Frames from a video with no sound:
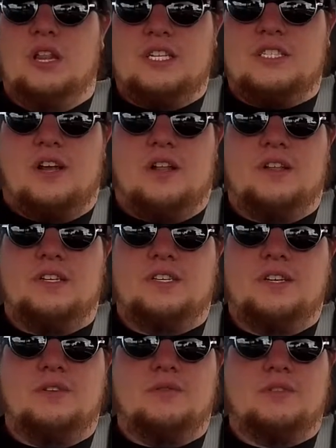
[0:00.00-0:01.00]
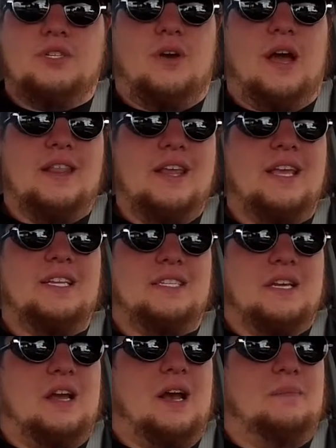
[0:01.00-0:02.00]
solid too. So I think it's a
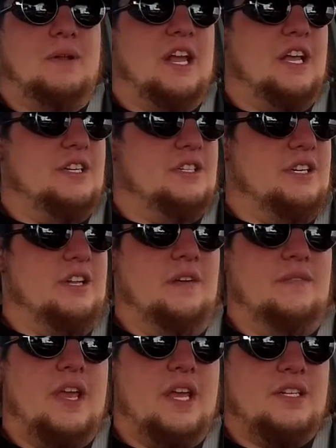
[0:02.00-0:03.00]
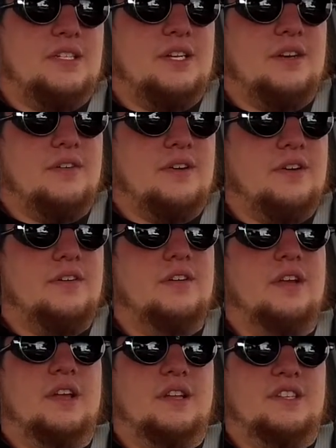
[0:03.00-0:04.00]
combination of interior,
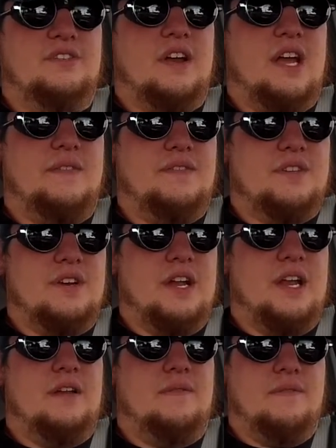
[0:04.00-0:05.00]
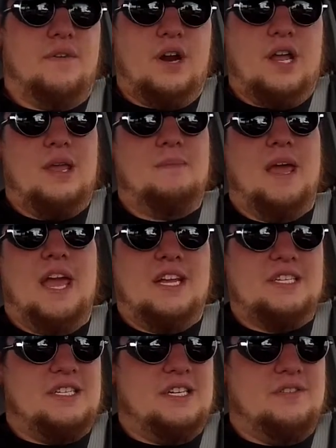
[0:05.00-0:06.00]
drivetrain, frame,
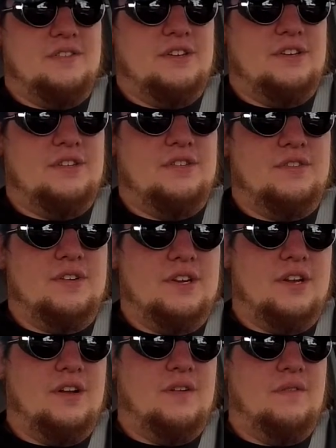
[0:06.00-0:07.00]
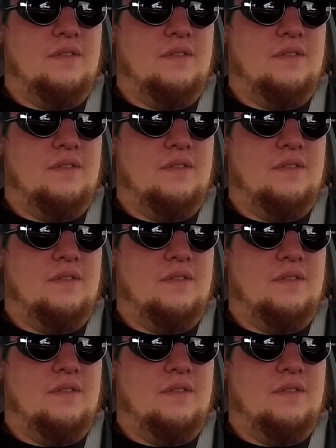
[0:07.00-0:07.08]
exterior, you know,